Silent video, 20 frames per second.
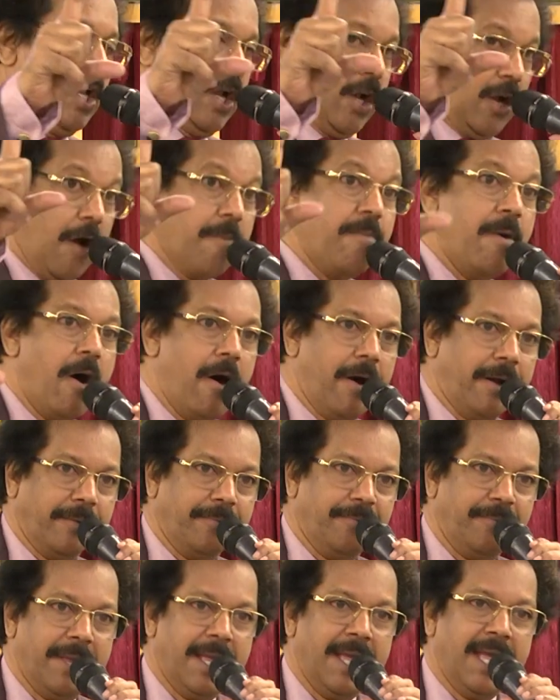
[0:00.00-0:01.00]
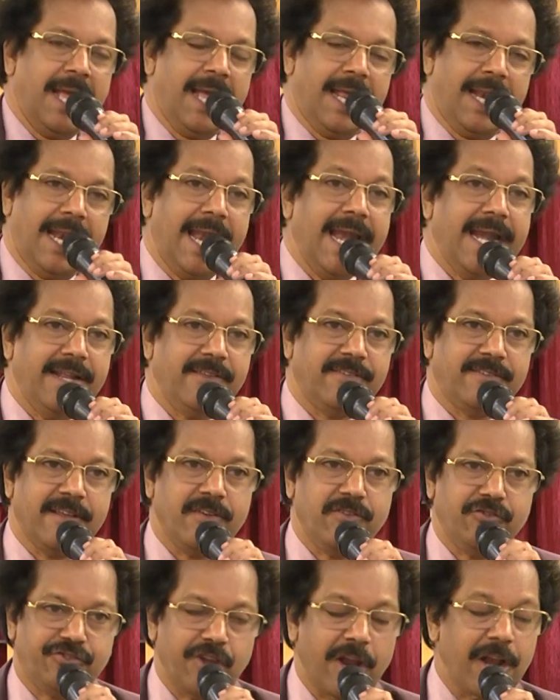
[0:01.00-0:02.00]
Come on, ladies
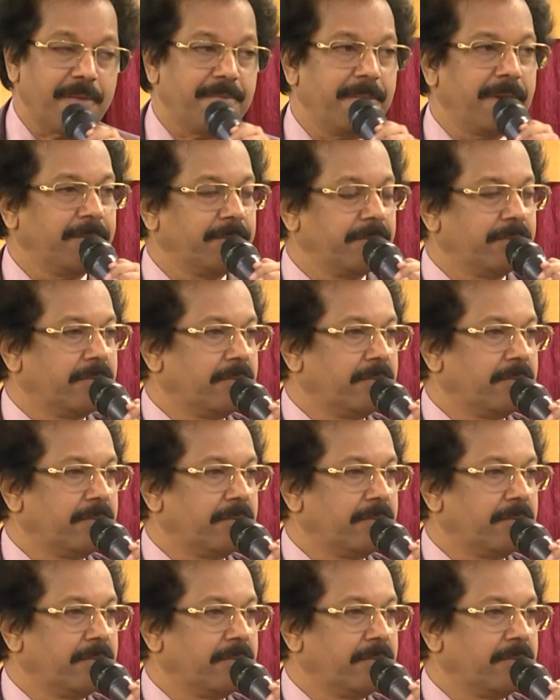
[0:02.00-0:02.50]
and gentlemen,